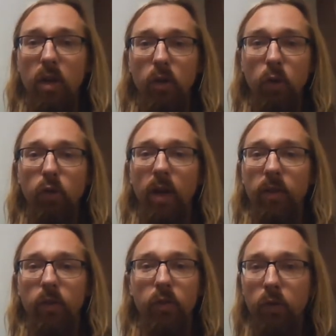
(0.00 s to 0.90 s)

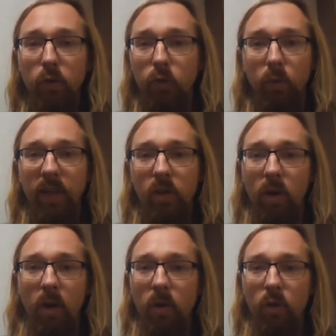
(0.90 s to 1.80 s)
Neutrons are neutrally
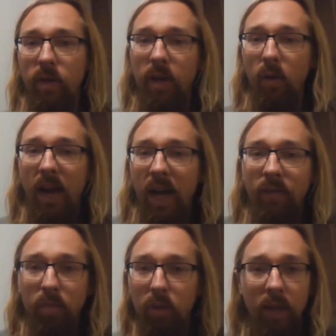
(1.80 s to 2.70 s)
charged. They don't have
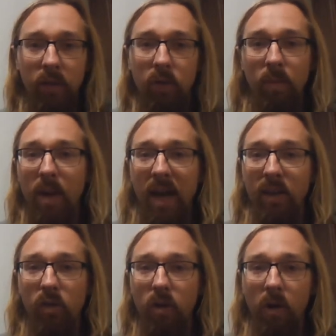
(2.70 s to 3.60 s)
a plus or a
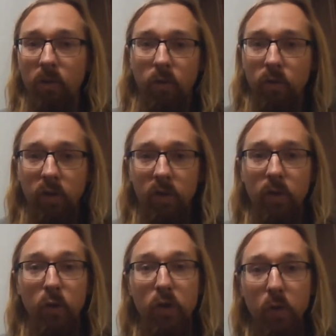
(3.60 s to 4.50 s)
minus charge.
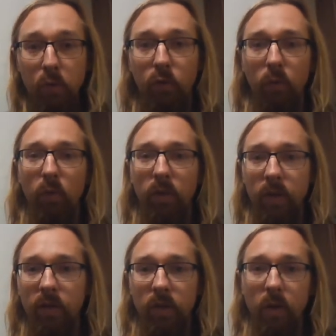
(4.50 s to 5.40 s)
They're neutral.
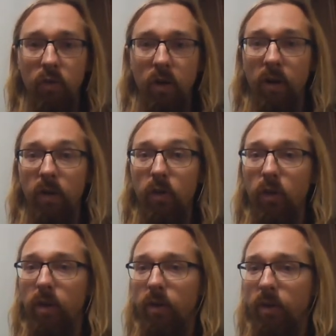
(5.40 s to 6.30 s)
There is no charge,
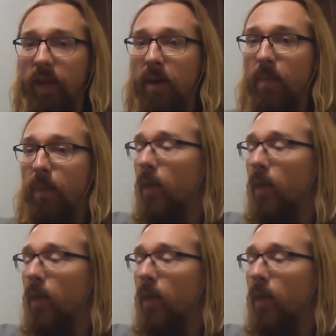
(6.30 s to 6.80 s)
okay?